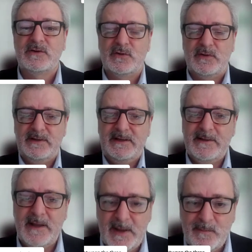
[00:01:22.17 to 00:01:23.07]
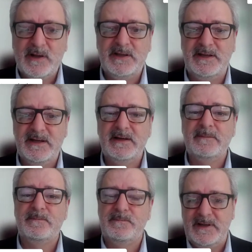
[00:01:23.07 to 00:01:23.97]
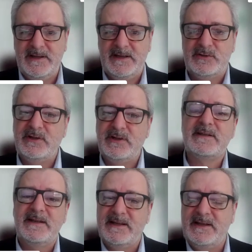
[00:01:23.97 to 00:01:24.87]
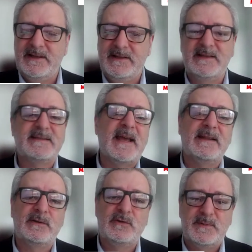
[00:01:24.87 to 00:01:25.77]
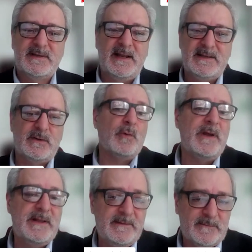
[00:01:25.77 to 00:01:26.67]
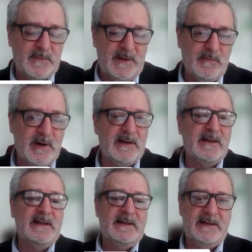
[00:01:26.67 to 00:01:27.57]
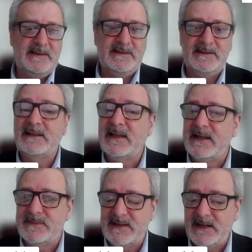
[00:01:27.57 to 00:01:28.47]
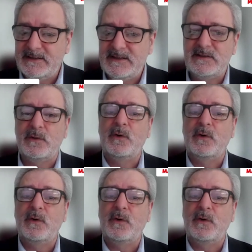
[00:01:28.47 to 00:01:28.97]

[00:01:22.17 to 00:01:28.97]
So in the M1 year, students can decide to specialize already from M1 in the data specialties,